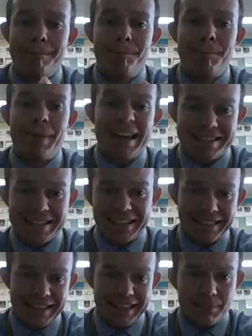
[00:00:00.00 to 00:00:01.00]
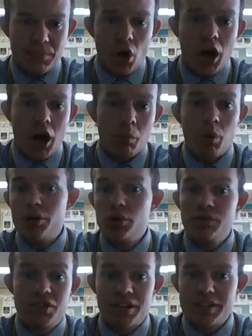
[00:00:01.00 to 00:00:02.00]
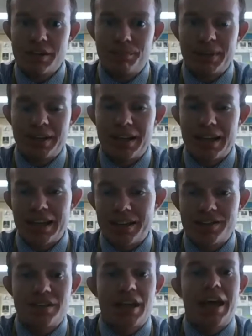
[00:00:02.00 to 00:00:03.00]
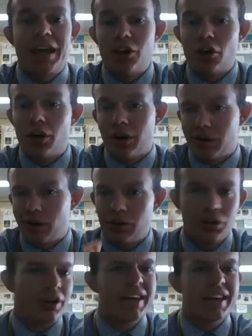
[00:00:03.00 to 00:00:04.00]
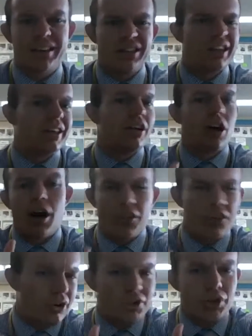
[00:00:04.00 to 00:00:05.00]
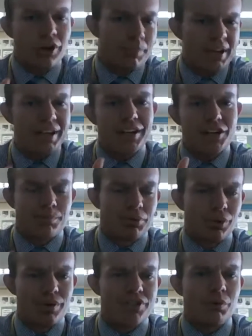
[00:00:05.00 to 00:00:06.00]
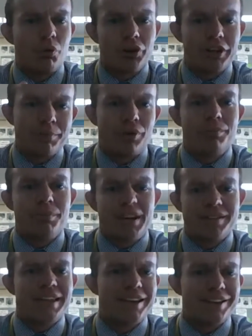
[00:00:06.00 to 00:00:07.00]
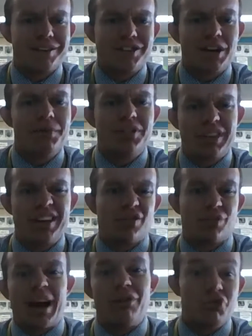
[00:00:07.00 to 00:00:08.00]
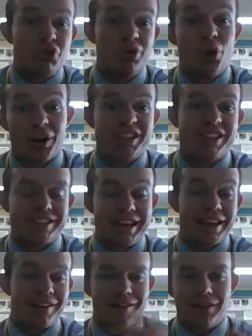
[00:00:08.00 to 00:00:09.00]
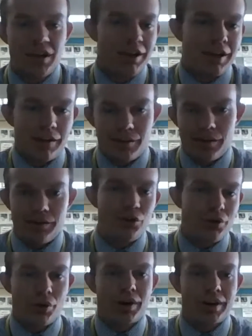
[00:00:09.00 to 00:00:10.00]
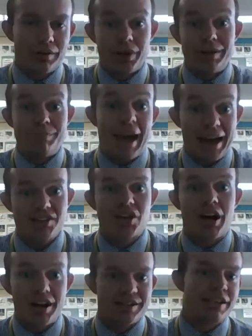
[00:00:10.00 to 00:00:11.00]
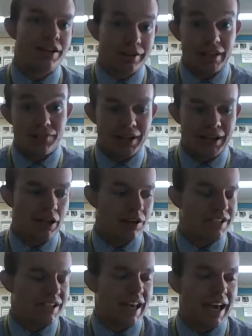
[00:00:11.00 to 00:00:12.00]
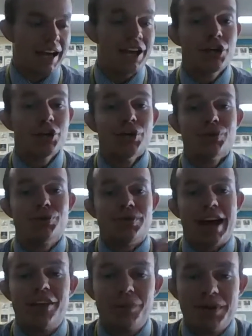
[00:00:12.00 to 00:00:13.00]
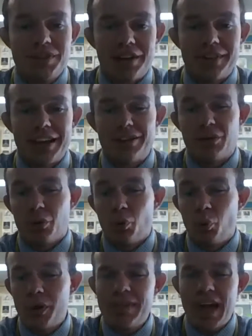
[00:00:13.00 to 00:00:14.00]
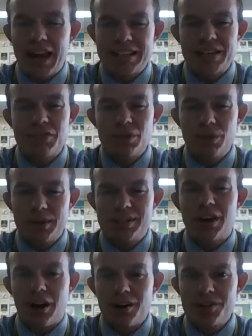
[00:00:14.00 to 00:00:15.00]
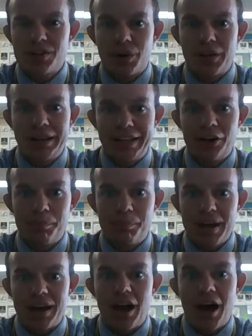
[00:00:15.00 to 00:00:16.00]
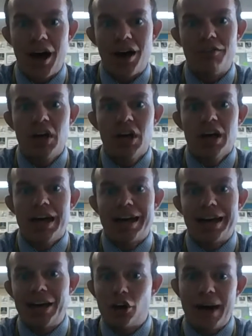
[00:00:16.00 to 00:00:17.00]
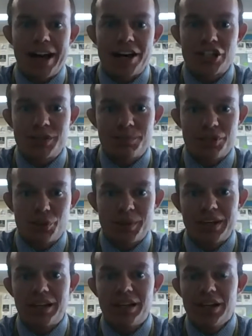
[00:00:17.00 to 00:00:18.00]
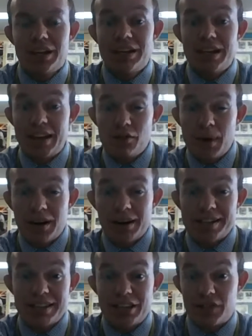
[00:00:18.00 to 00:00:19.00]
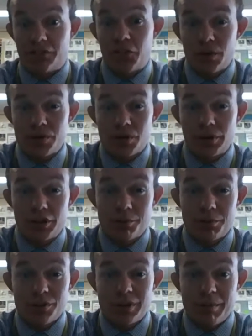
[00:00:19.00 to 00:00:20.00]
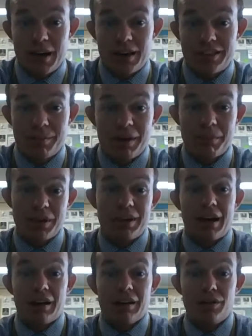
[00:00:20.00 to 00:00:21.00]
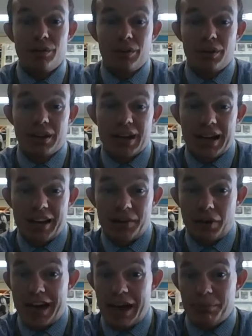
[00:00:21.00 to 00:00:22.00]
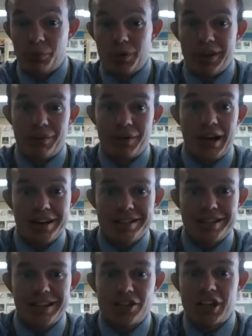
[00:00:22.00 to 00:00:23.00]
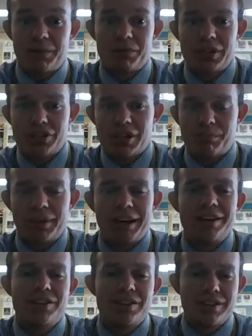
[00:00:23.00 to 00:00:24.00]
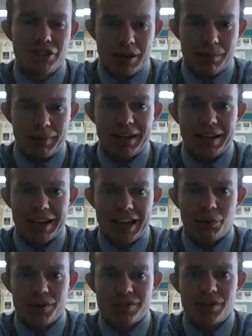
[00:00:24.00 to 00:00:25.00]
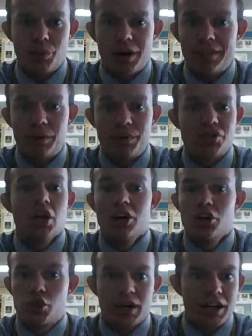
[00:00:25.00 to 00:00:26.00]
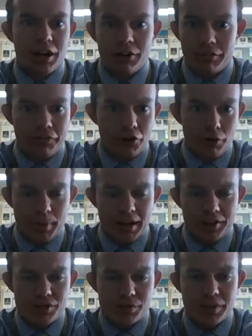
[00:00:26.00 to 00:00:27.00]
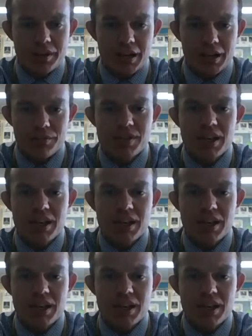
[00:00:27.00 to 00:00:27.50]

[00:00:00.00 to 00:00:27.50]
basically, what you've just completed is a look at the other European explorers that were really important because they discovered things around New York State and in New York and what impacts us here living here today. So now that we've done that, with that activity, you looked at also a little bit of interactions between Native Americans and these first early explorers when they met them. I mean, you look at kind of what happened with Henry Hudson and Champlain. Champlain, again, was the one that was trading all the fur pelts with the natives.